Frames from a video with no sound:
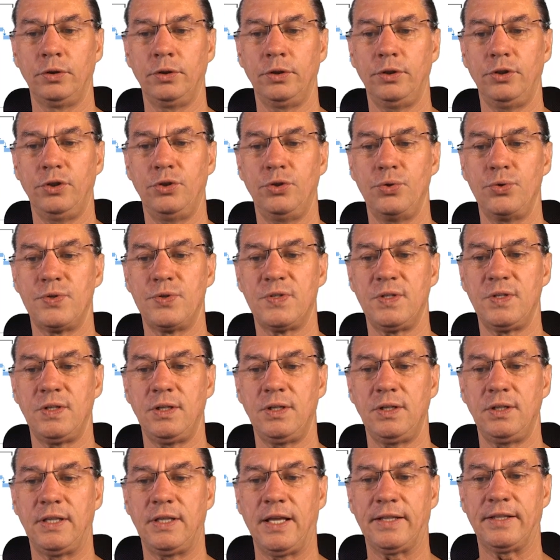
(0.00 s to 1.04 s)
You
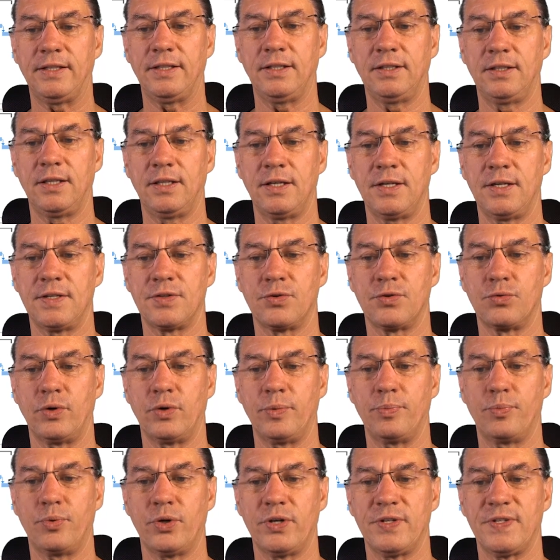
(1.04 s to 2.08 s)
see that it is
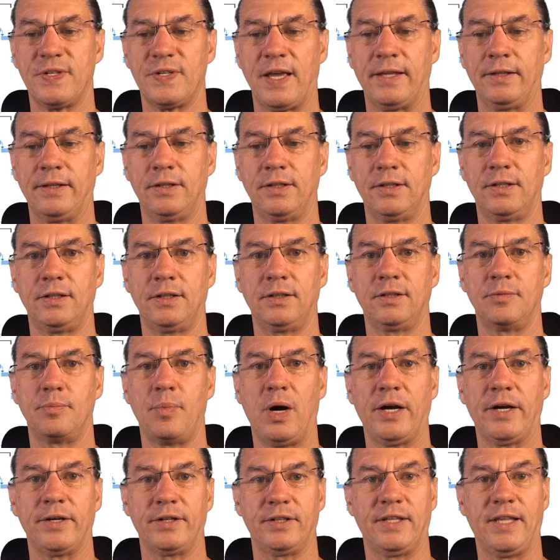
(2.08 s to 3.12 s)
represented
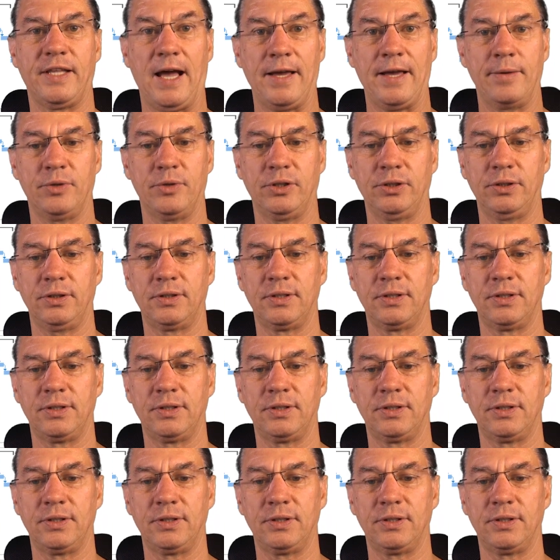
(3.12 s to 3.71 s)
by a diamond.